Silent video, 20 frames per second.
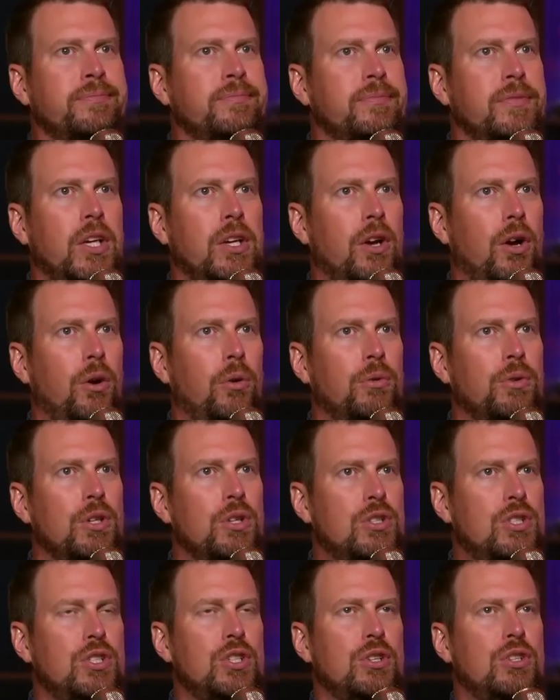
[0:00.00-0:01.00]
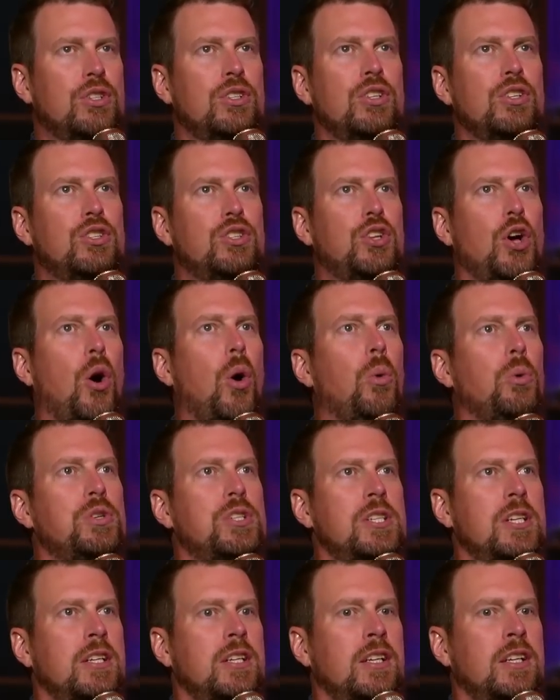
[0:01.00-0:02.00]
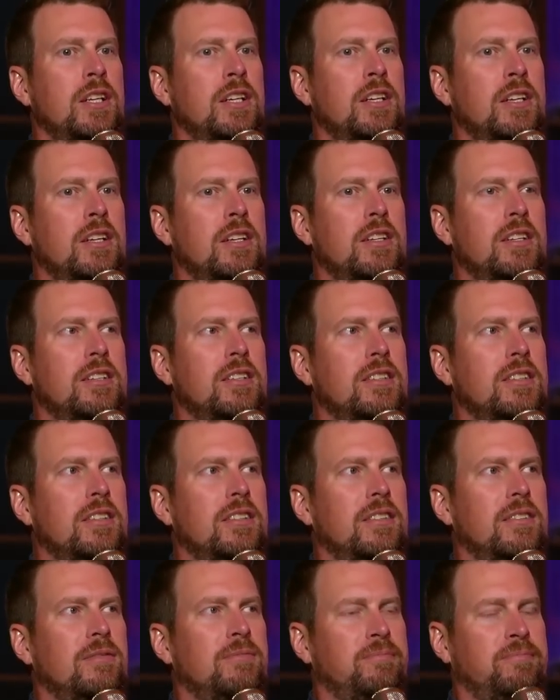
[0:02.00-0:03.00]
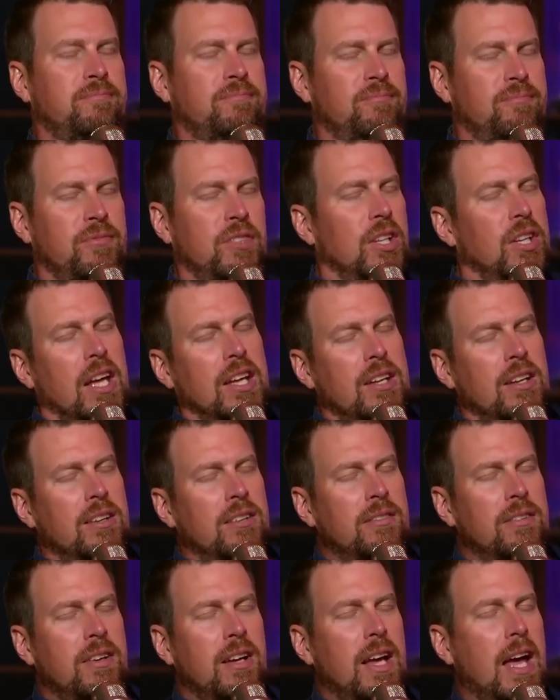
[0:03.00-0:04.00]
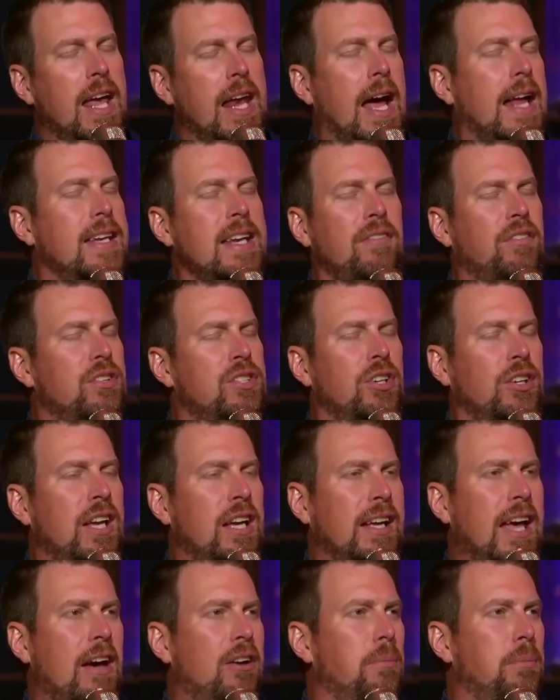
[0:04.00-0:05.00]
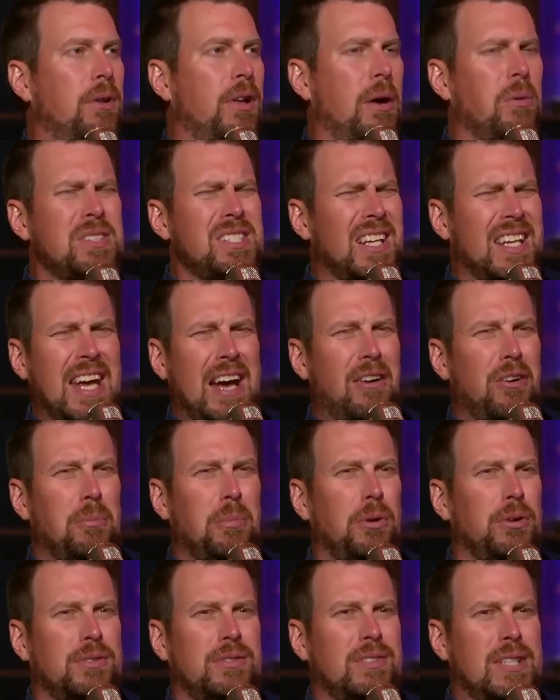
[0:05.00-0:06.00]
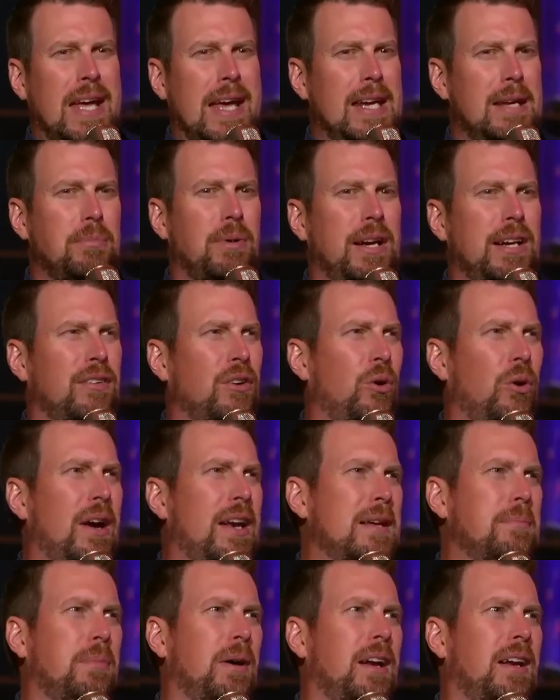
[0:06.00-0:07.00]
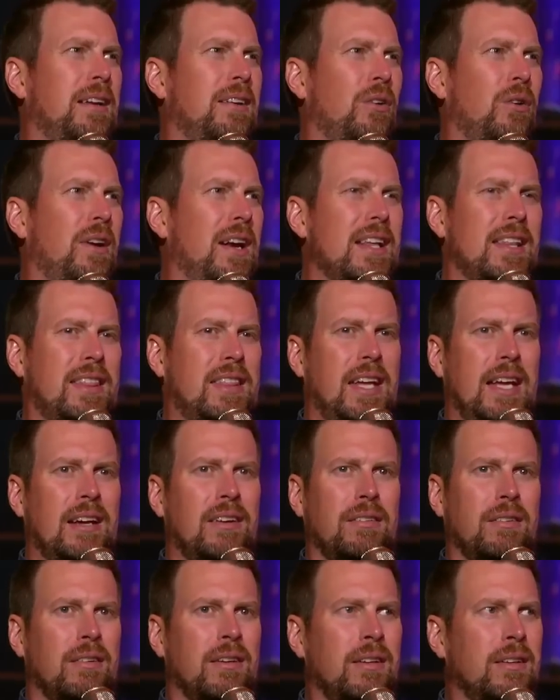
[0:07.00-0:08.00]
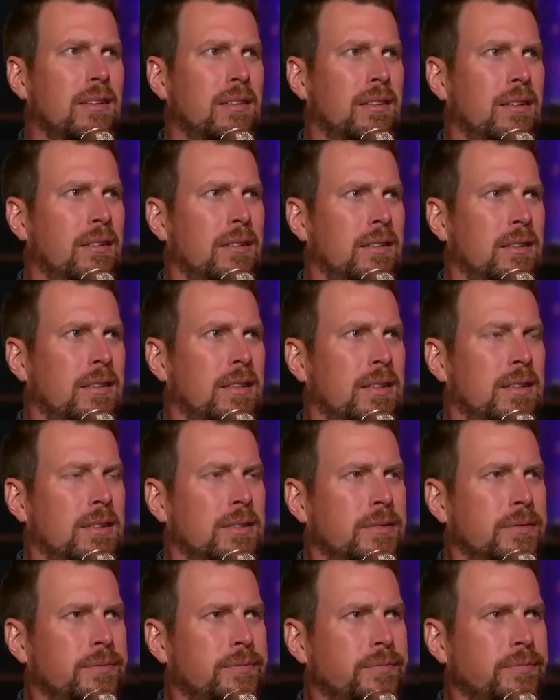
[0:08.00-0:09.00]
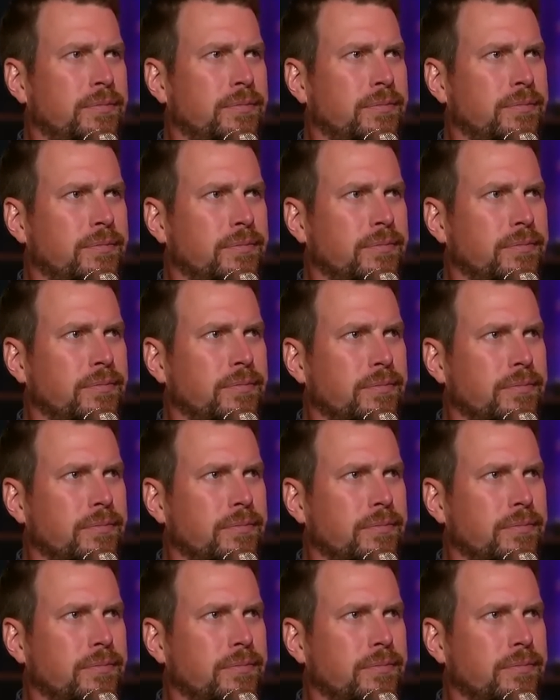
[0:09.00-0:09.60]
you know, you don't. You're a 22-year-old kid. You were a kid. And I never took accountability. I wasn't accountable to anybody or anything. You were almost, could I make the argument, Ryan, that